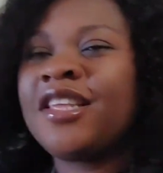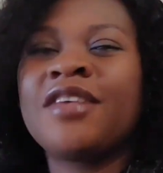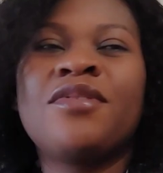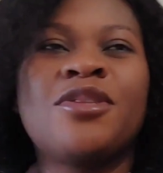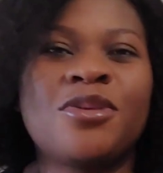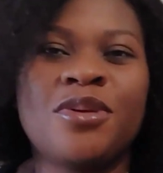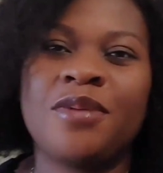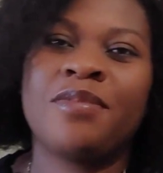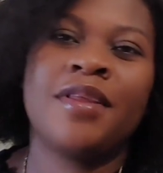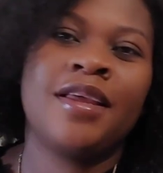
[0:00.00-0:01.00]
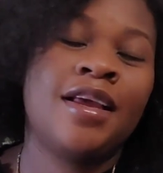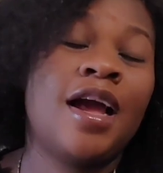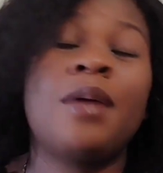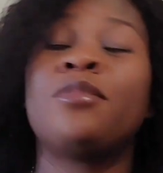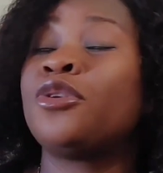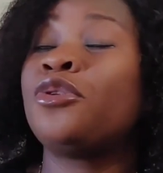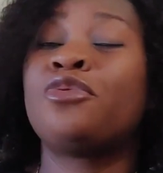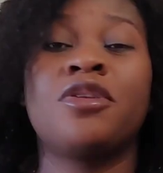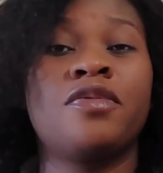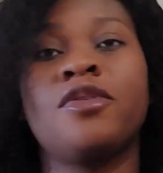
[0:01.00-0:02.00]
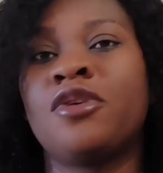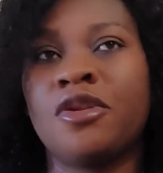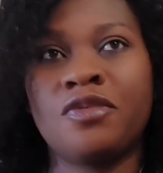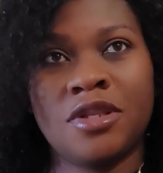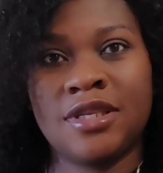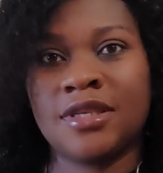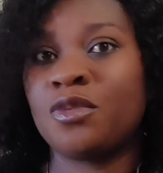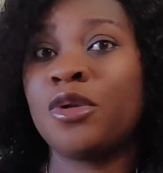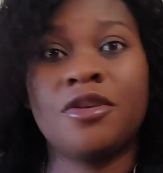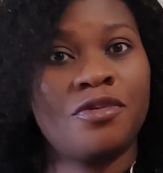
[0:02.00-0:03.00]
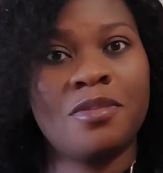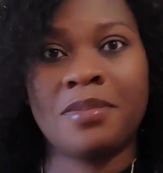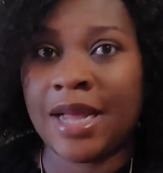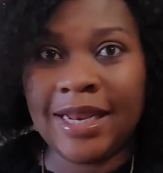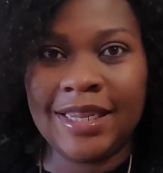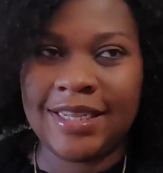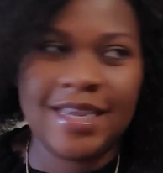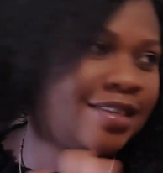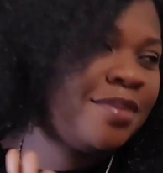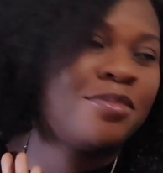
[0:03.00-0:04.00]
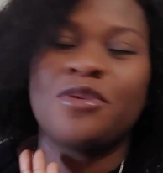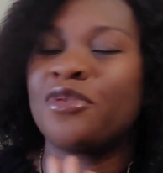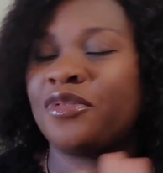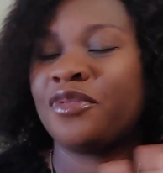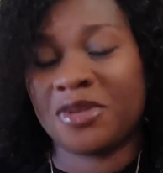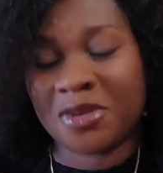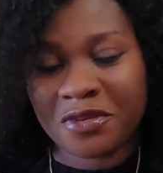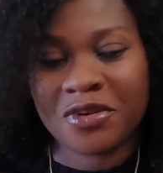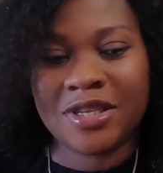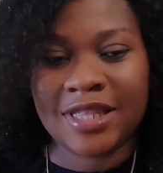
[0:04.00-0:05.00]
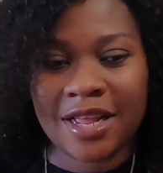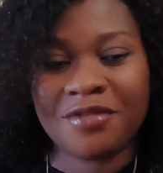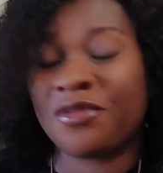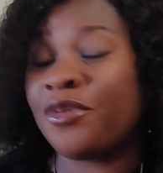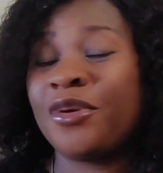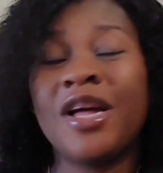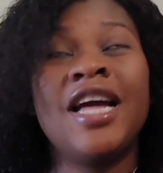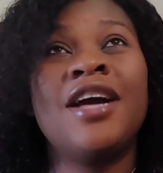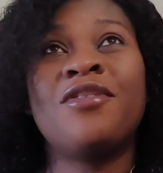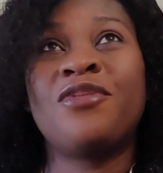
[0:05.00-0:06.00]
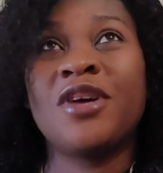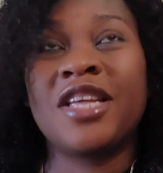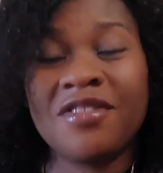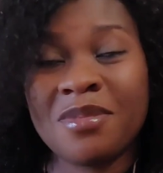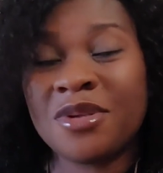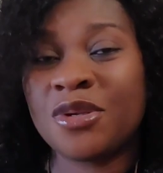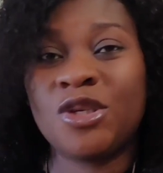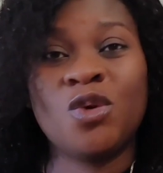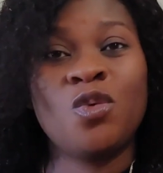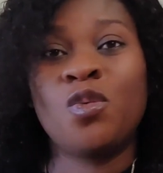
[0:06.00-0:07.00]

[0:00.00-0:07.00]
give it to him. I'm so grateful to God for this wonderful man. Yes, I'm so grateful to God for his life, for giving me such a